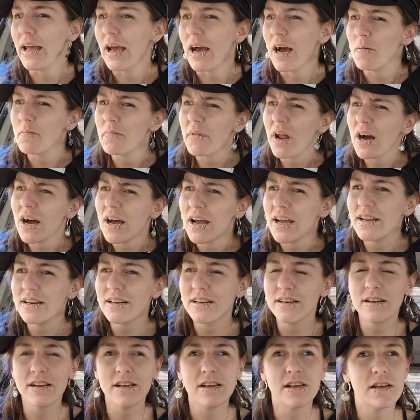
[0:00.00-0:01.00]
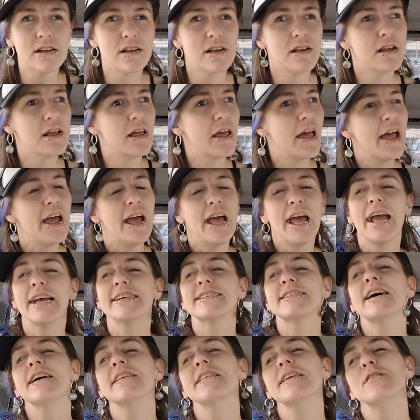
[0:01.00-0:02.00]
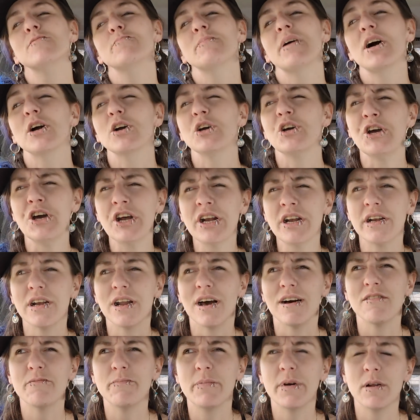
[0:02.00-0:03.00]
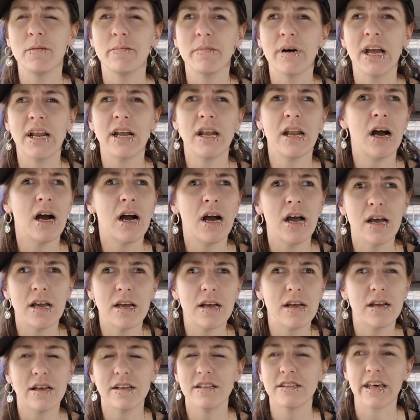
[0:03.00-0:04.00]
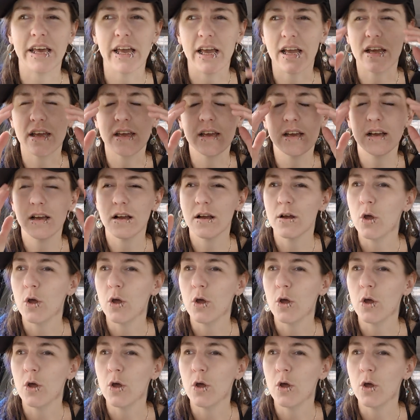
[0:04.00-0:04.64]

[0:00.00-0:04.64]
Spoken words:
it's not that I'm not good enough, but am I not, like,